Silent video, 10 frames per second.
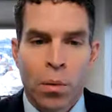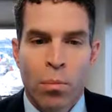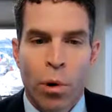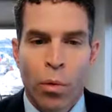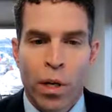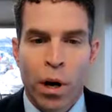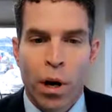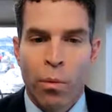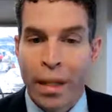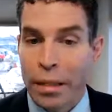but we
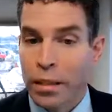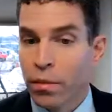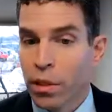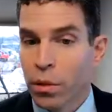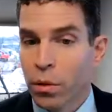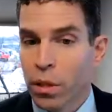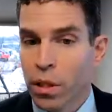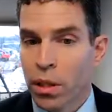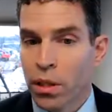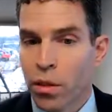are relatively new to
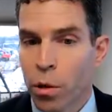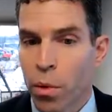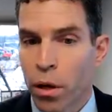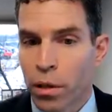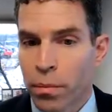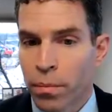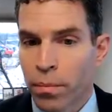the Ontario market,